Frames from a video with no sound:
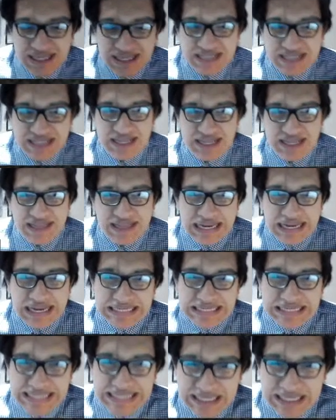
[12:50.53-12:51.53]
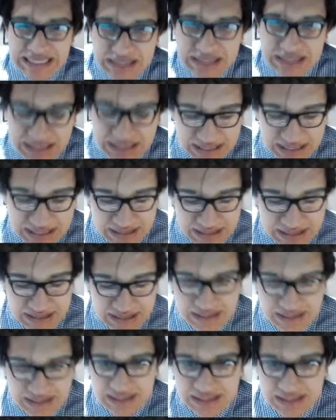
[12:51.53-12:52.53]
That's an excellent. Uh,
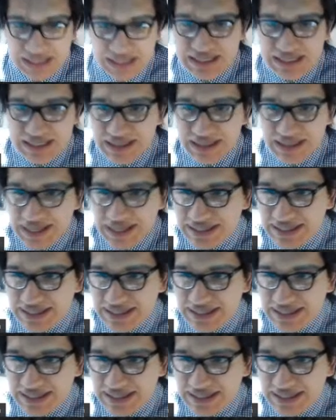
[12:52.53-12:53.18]
that's an